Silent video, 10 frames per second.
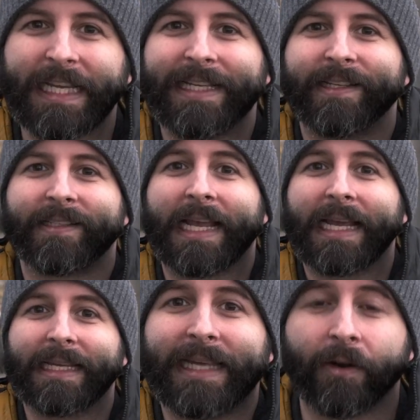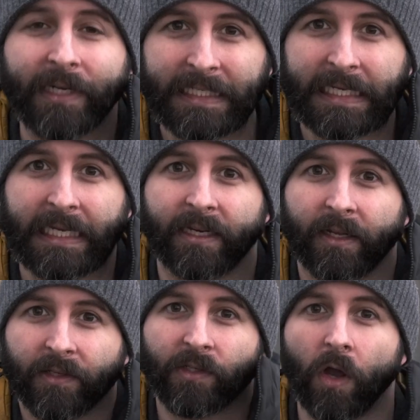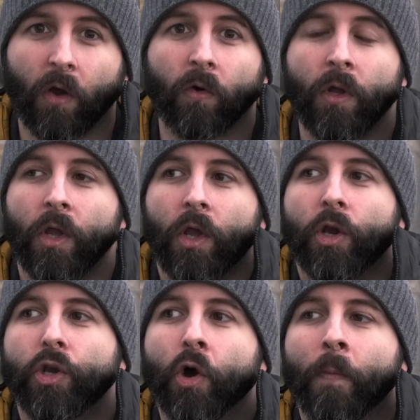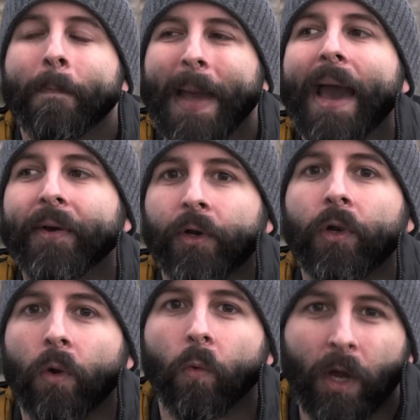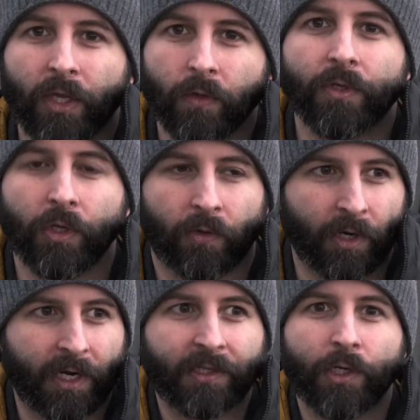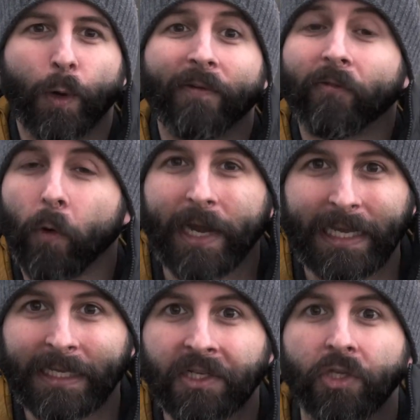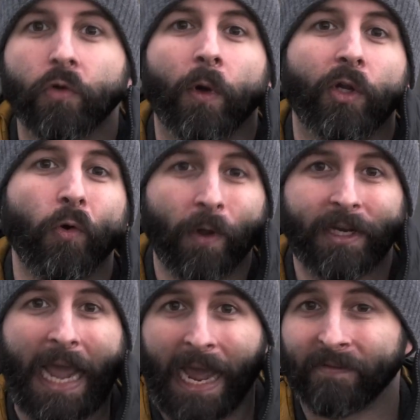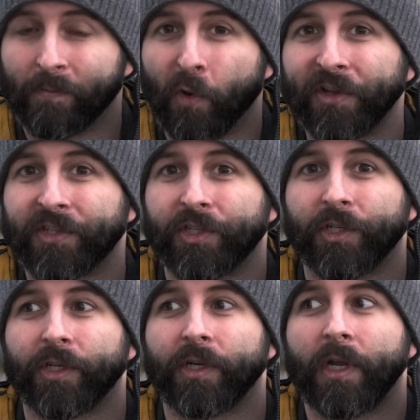is guaranteed. So no matter what you do, there is no avoiding it. You are going to have moisture